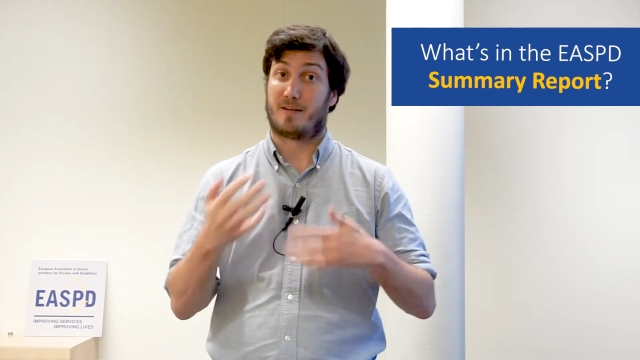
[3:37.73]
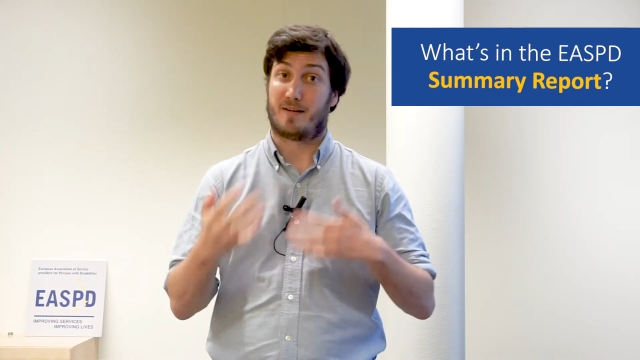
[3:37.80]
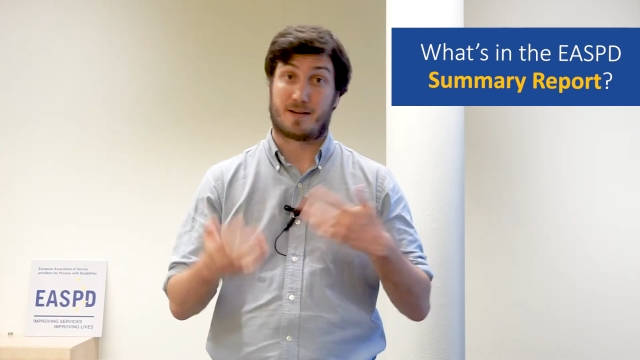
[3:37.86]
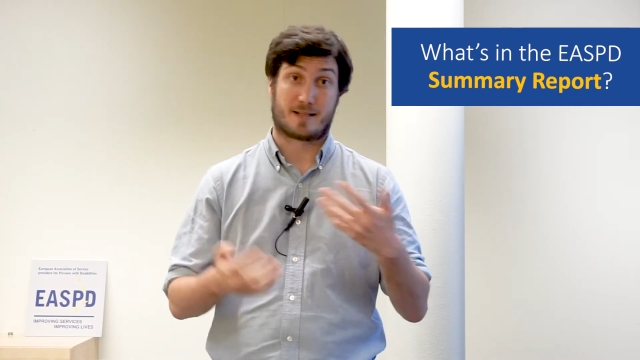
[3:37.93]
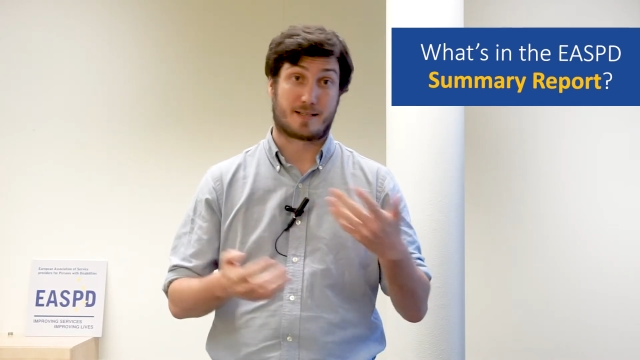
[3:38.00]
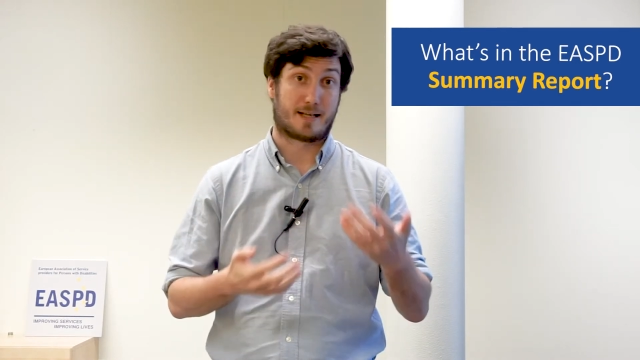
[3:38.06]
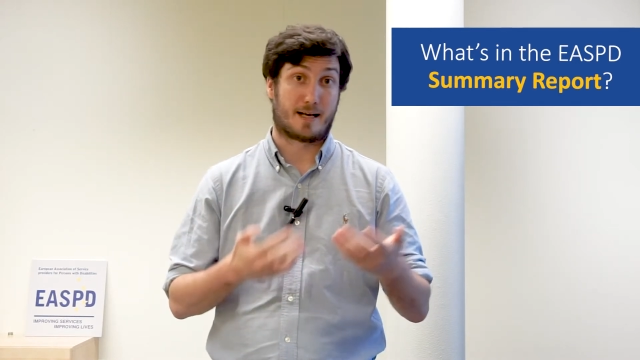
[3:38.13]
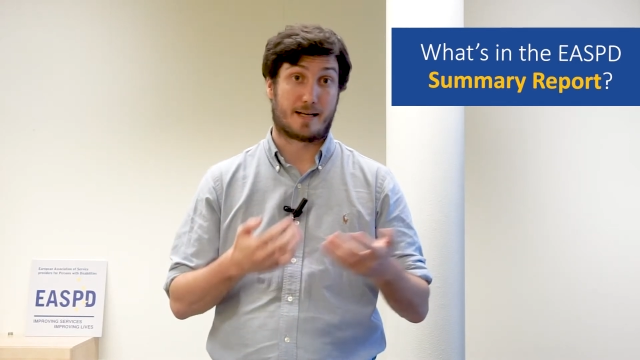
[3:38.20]

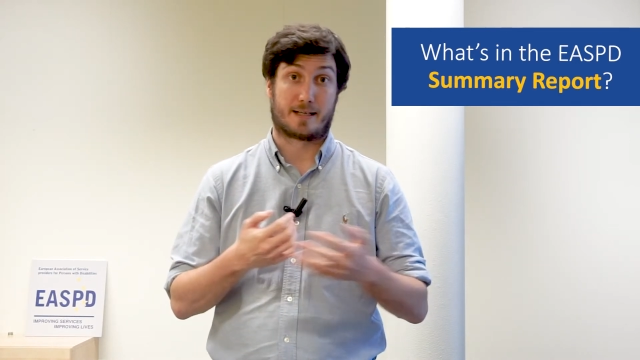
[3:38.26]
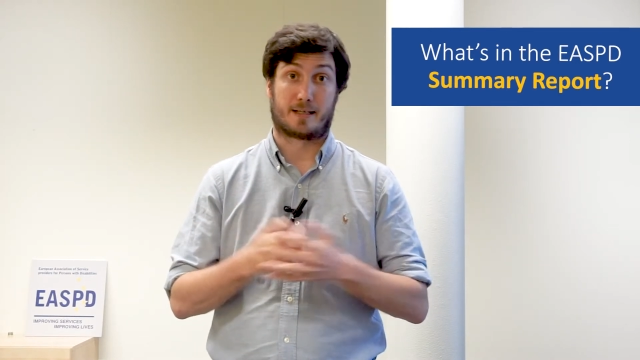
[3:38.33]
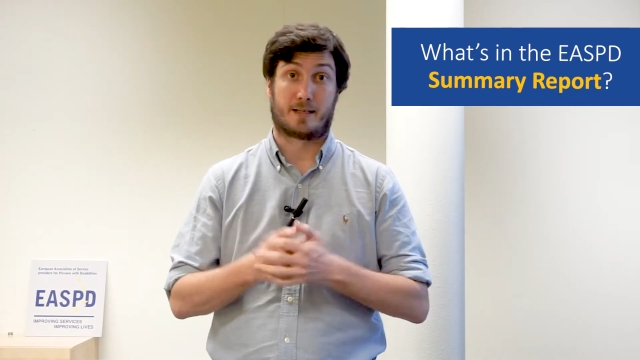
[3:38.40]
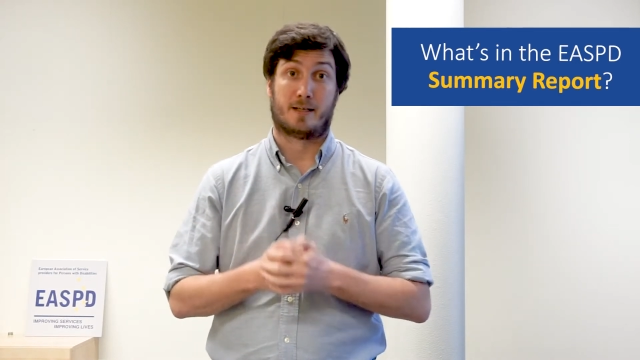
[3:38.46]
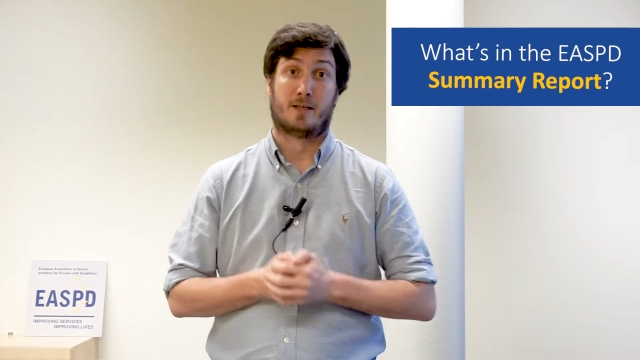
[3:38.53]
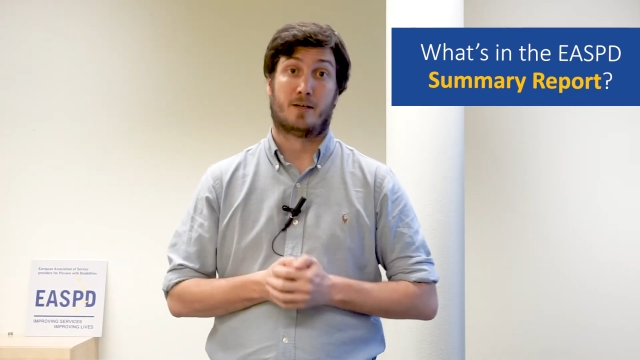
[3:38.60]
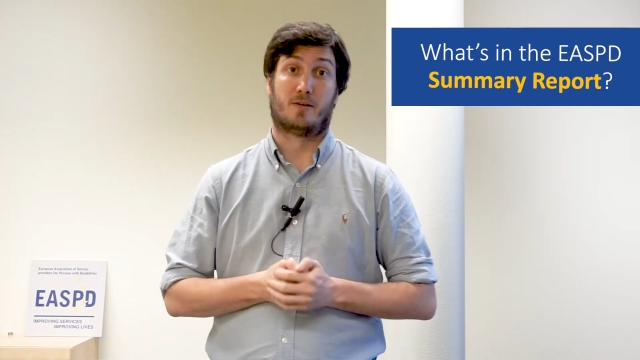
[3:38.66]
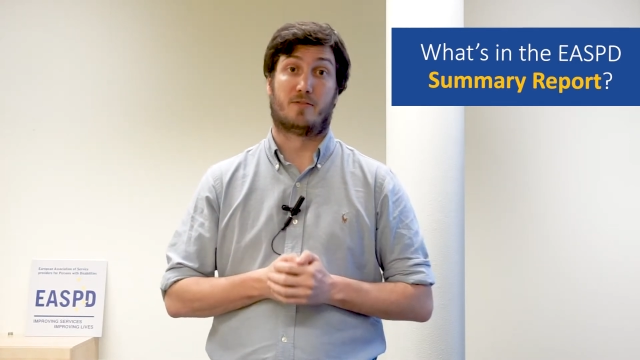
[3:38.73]
understanding
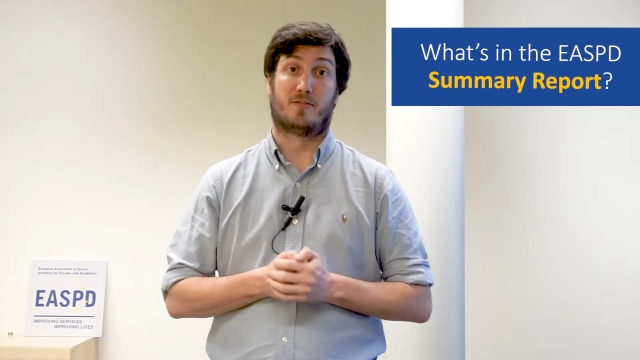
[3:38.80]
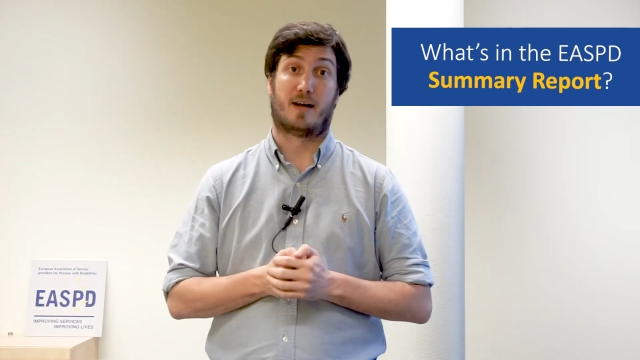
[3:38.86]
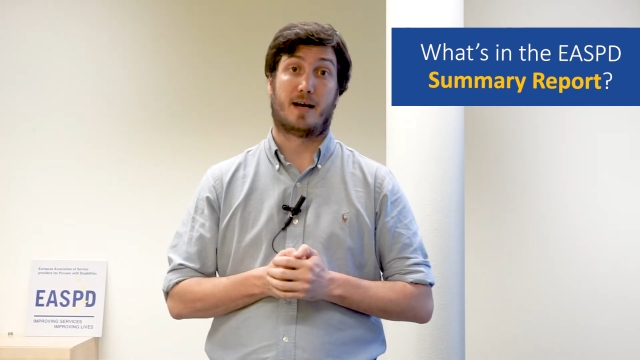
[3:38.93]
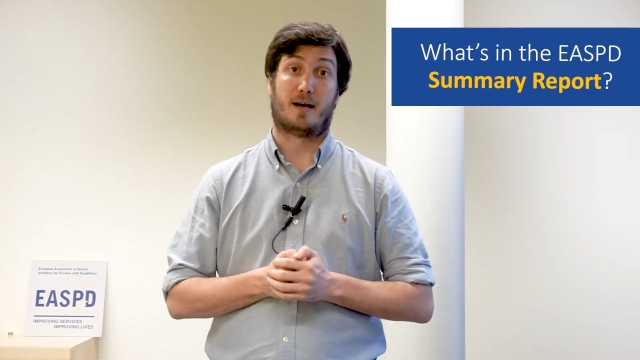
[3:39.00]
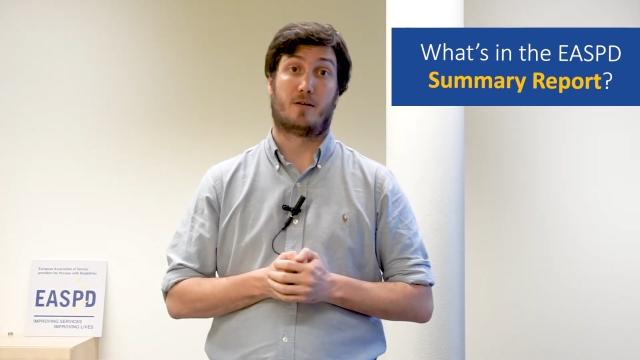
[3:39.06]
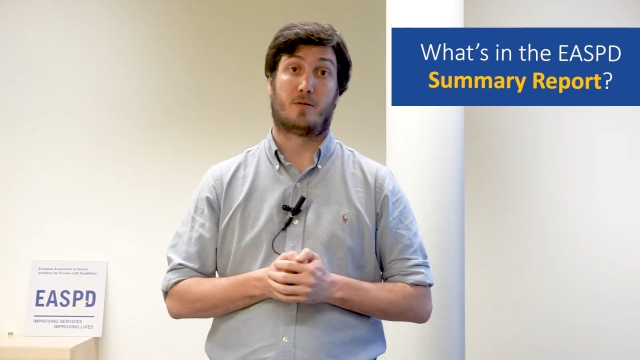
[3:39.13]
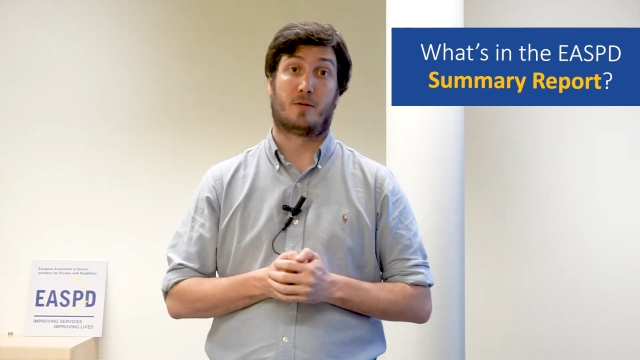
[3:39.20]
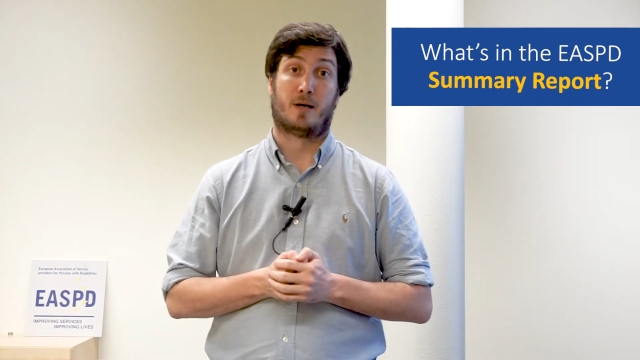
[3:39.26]
of
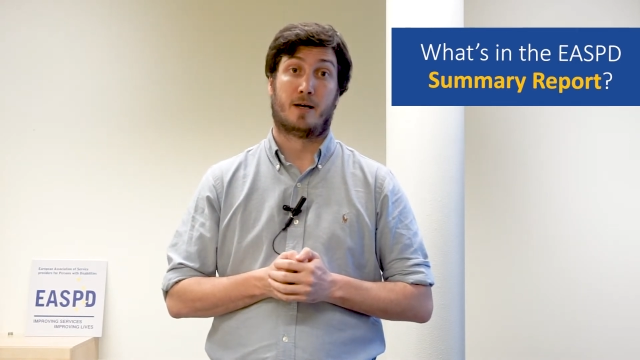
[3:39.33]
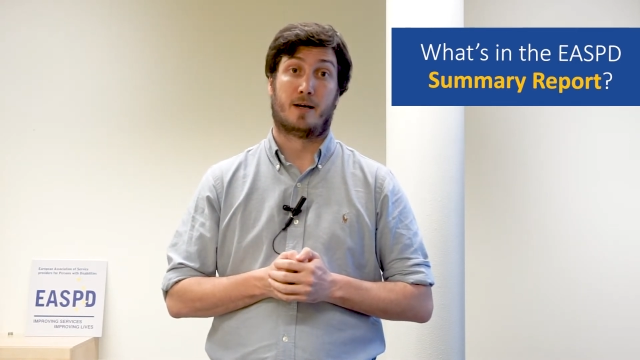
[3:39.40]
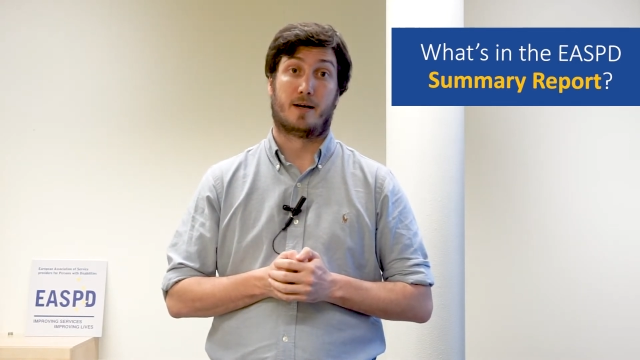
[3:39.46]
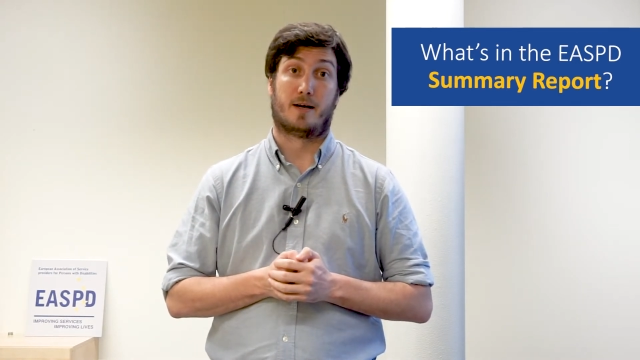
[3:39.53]
how